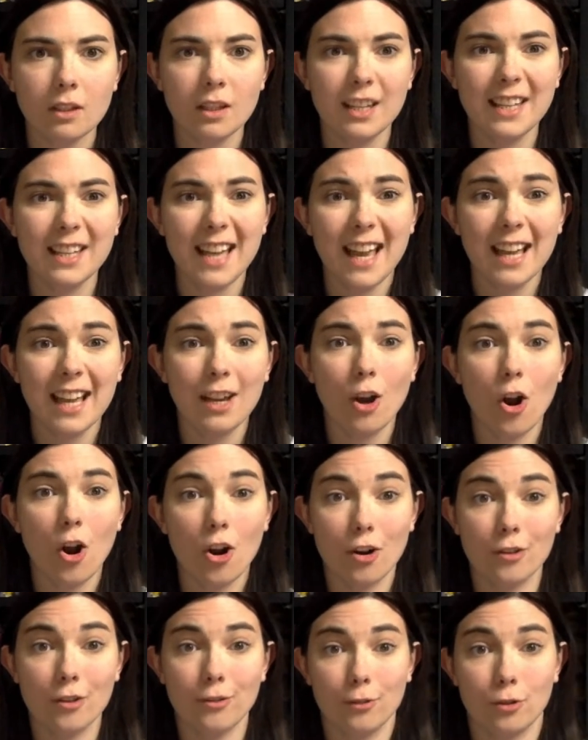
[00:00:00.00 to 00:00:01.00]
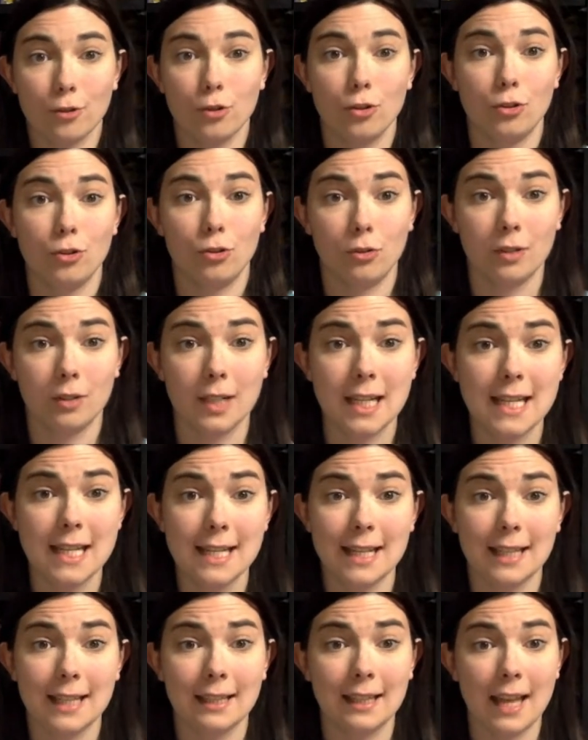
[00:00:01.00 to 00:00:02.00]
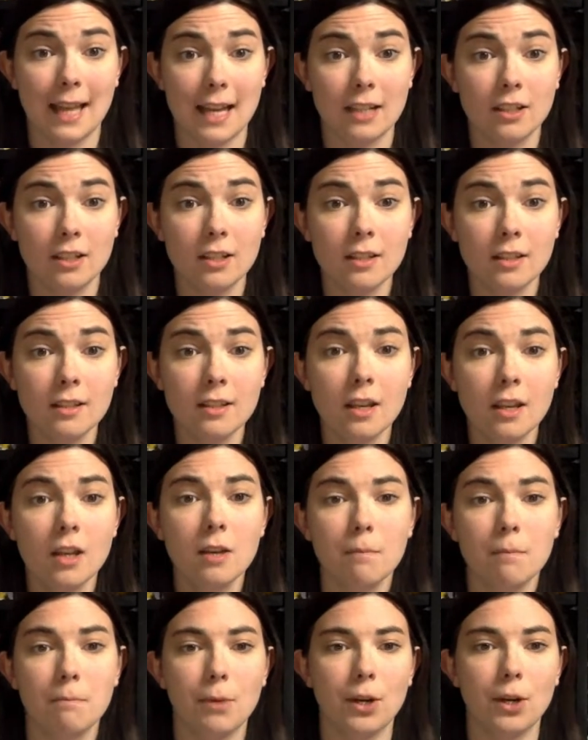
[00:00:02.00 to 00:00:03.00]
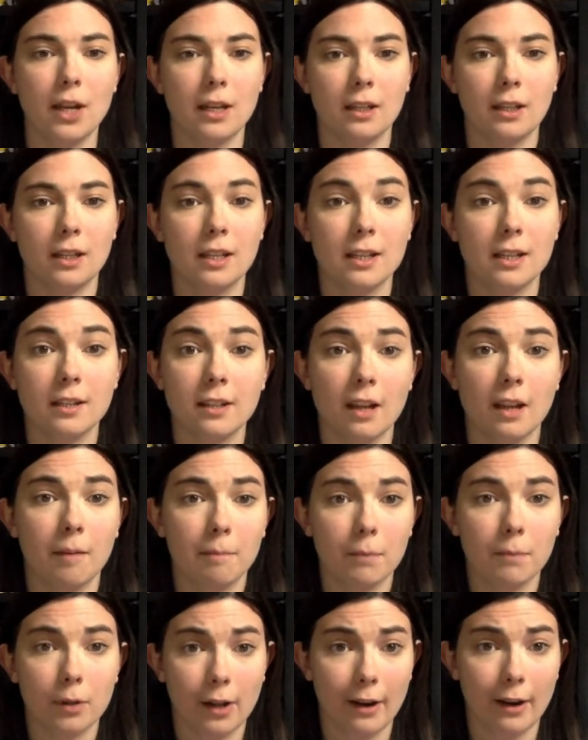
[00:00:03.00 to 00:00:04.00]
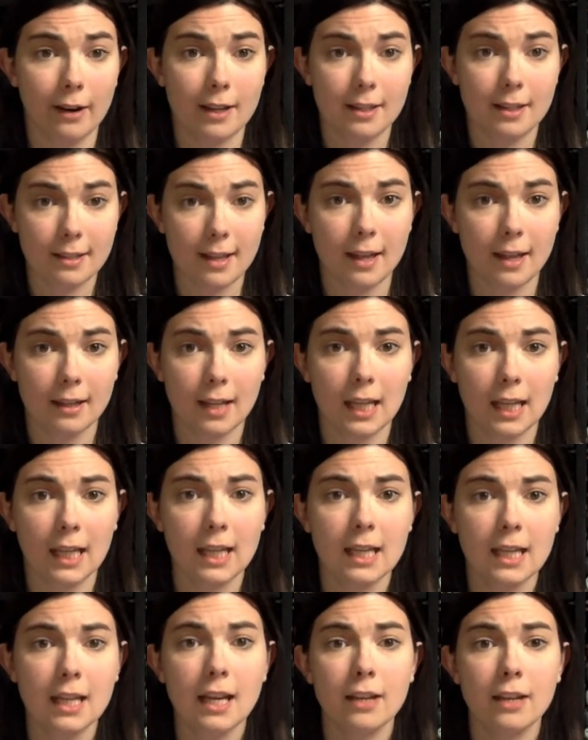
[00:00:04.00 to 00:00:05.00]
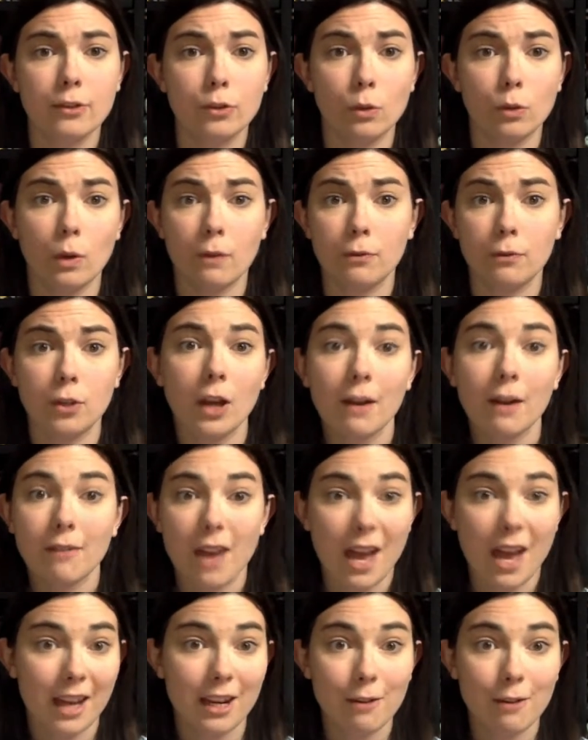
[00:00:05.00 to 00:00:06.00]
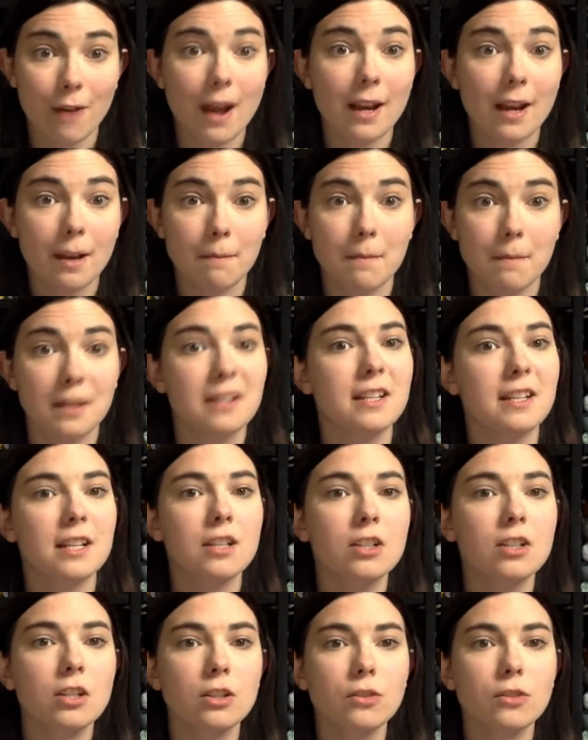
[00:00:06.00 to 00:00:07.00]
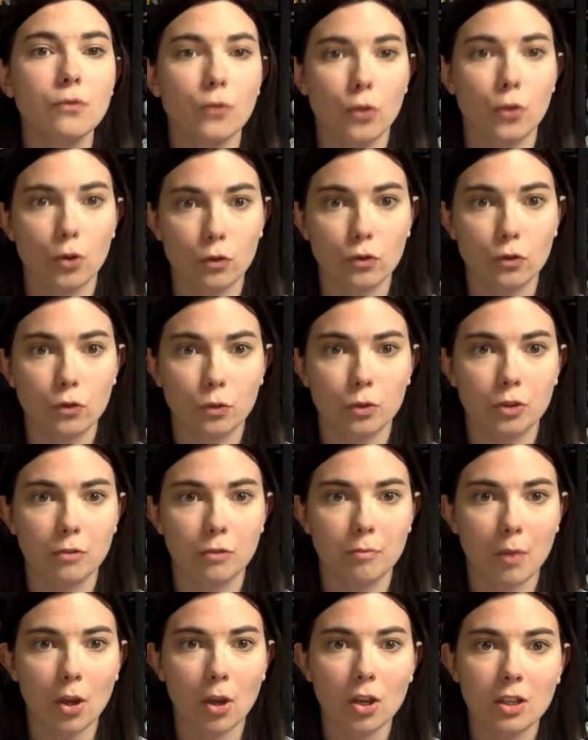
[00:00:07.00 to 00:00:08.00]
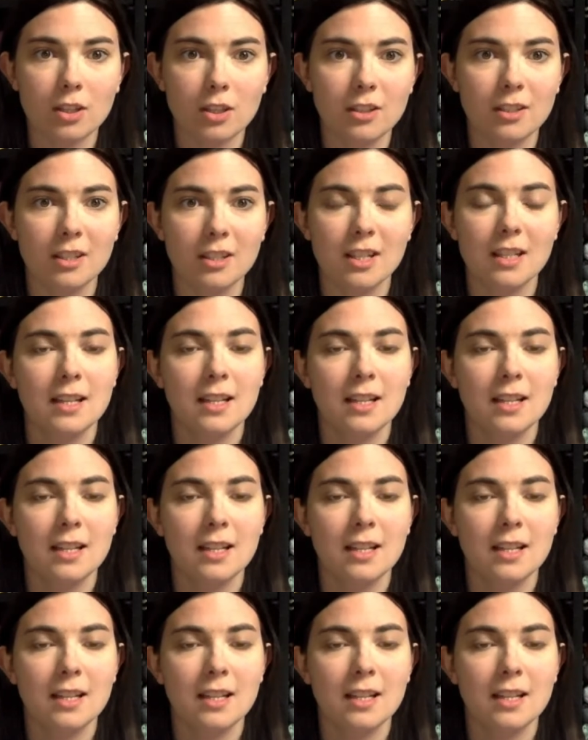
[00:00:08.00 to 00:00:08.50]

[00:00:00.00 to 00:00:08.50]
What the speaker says: King Arthur's stories and legends, but in a contemporary setting. So if you have any recommendations for those sorts of books,